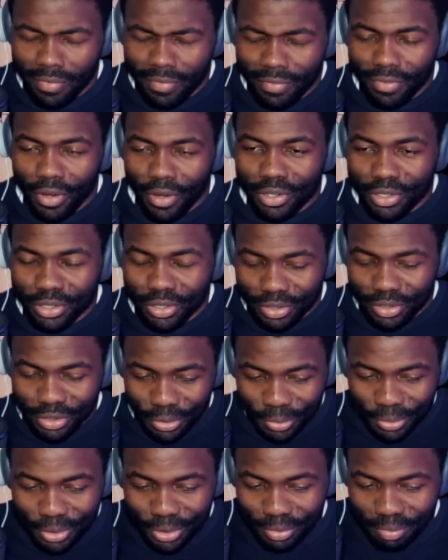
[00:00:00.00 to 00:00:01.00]
version,
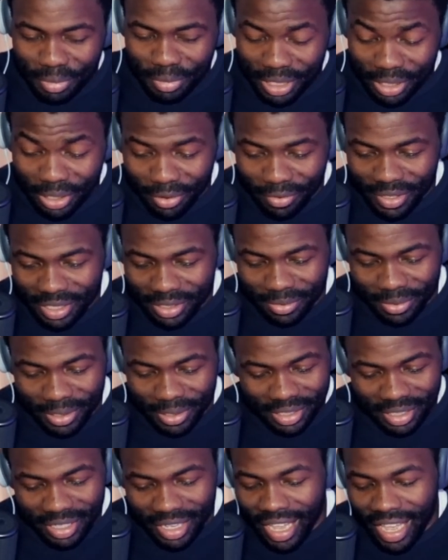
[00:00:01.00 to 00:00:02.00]
so to speak, of it,
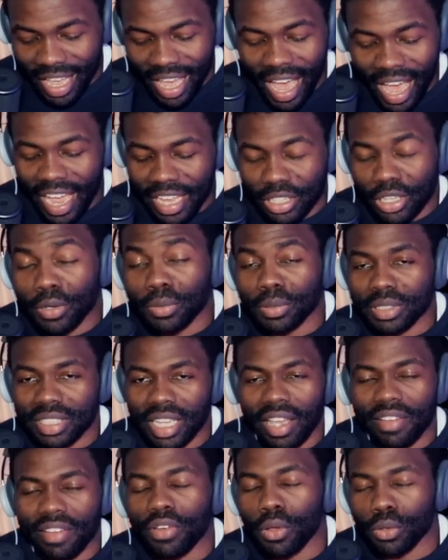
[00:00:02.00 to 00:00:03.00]
which I know
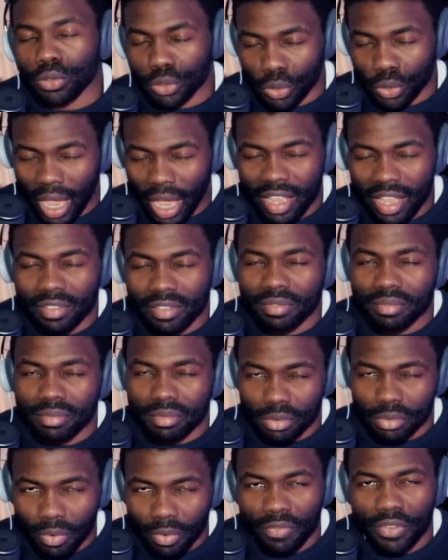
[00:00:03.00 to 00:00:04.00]
Seth also had
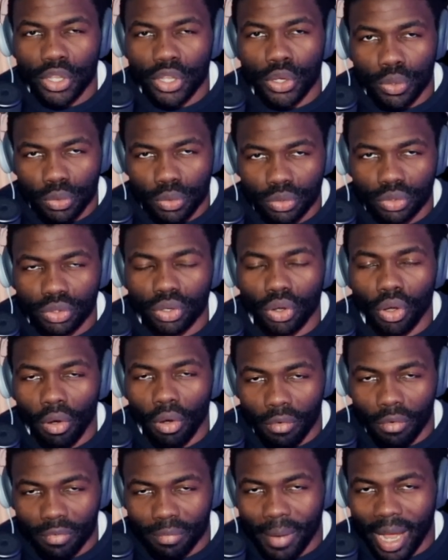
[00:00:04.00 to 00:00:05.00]
reviews
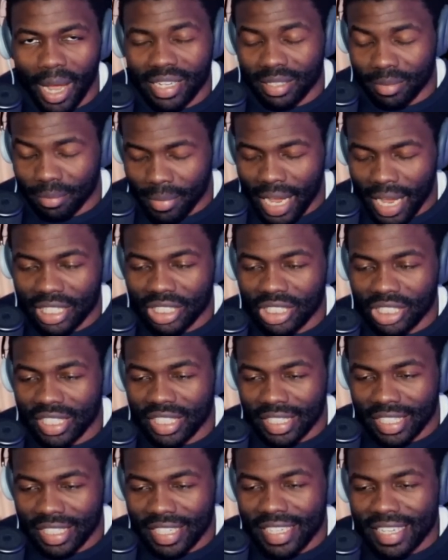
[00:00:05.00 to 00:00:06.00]
of Might and
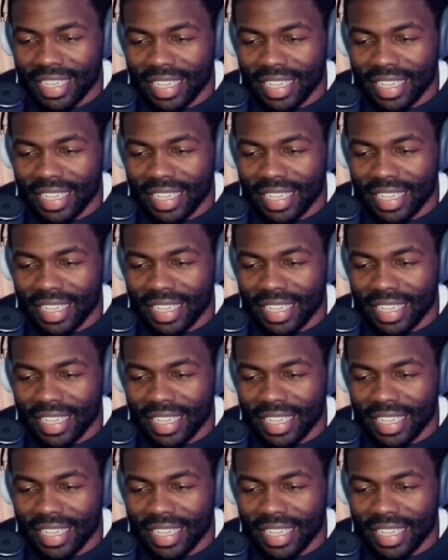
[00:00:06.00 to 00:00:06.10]
Magic.